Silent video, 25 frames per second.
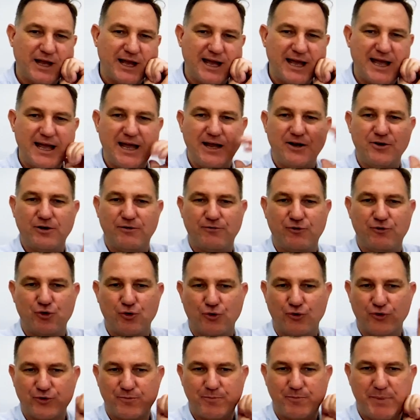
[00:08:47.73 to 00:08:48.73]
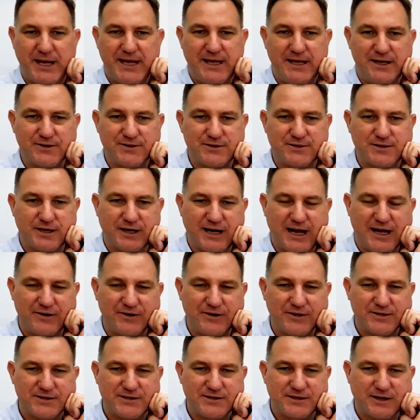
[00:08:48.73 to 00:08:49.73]
And of course, peers
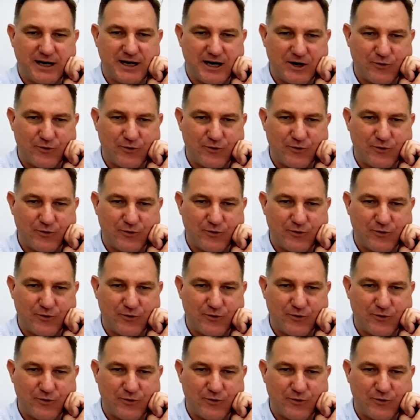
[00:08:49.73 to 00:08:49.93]
can